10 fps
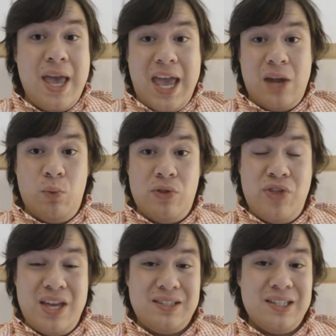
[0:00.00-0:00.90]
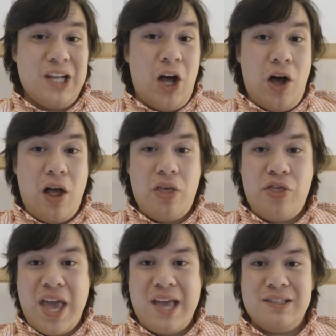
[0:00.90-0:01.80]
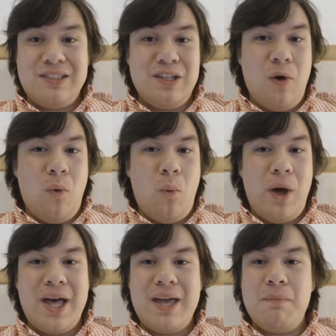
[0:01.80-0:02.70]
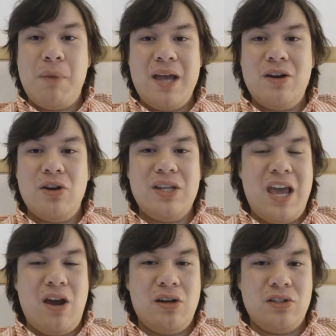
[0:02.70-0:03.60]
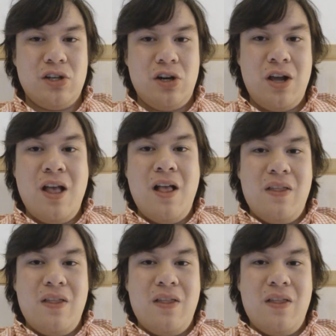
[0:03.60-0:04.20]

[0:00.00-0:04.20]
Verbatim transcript: And with this, it's all thanks to one minor character